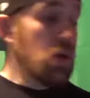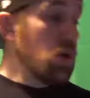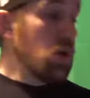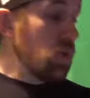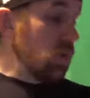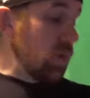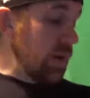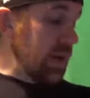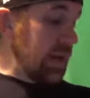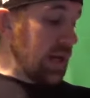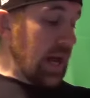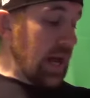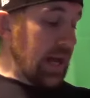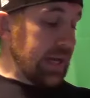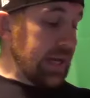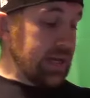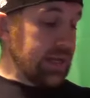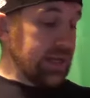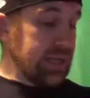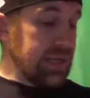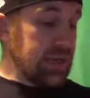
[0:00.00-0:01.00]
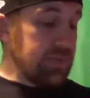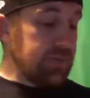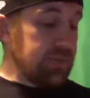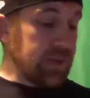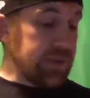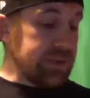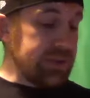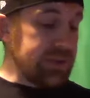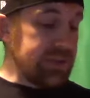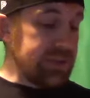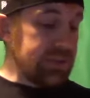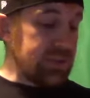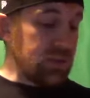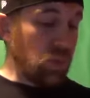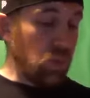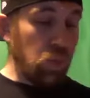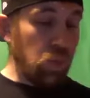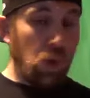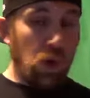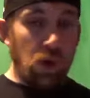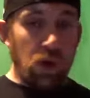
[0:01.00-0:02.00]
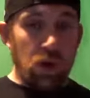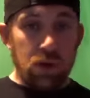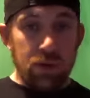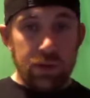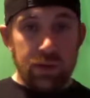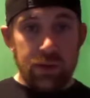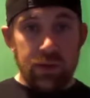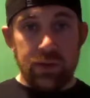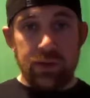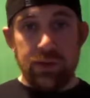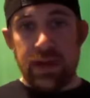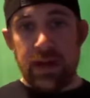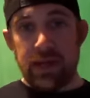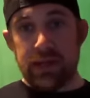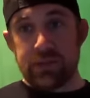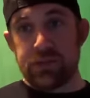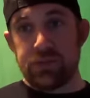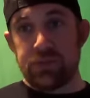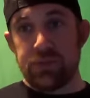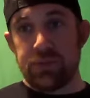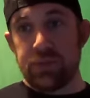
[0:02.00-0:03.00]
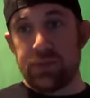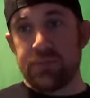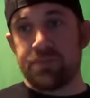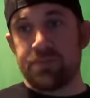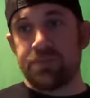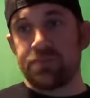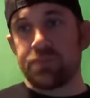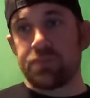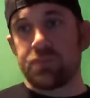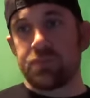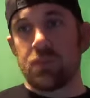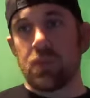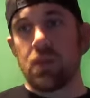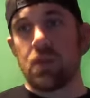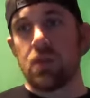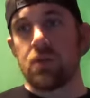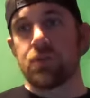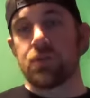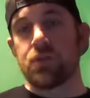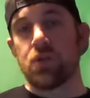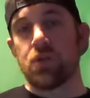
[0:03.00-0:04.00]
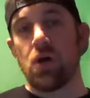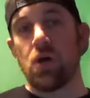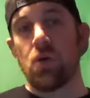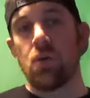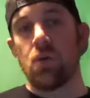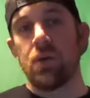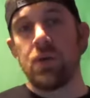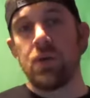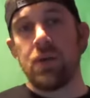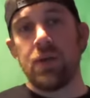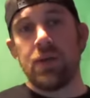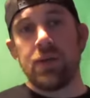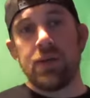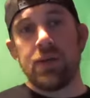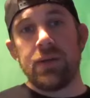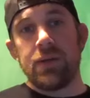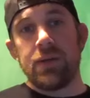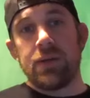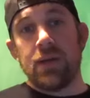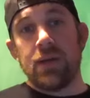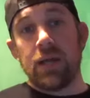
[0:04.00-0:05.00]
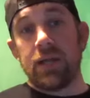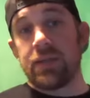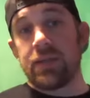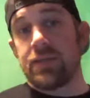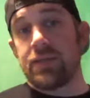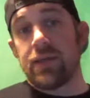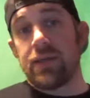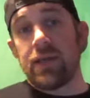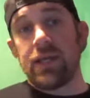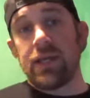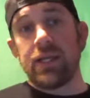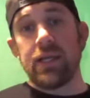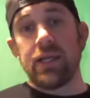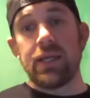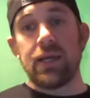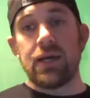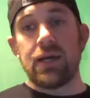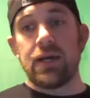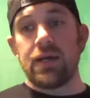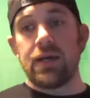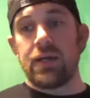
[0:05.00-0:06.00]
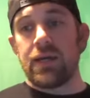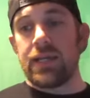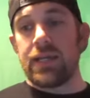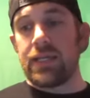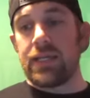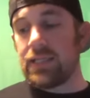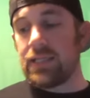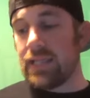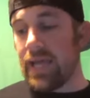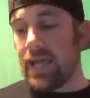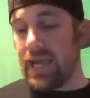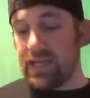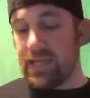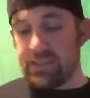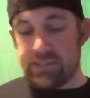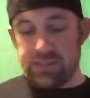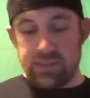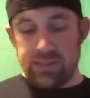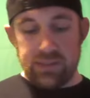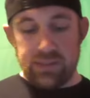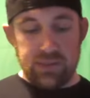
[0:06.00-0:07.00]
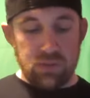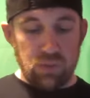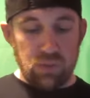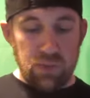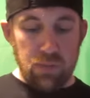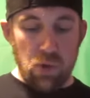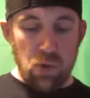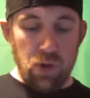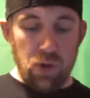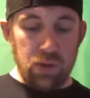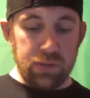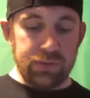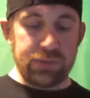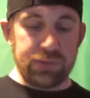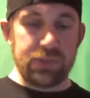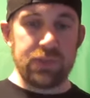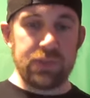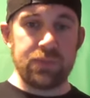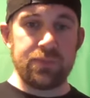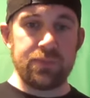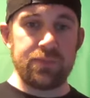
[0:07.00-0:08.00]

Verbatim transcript: Well, hey, I got to get bussed into work, actually. Yeah. So anything, any, uh, any last remarks?